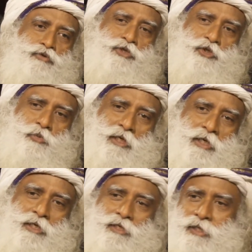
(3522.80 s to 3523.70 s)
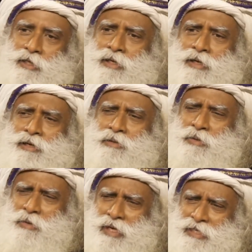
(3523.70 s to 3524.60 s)
sweet. You
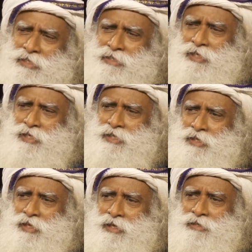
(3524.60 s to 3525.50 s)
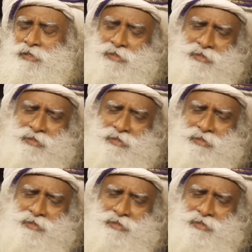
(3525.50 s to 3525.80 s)
don't say such things,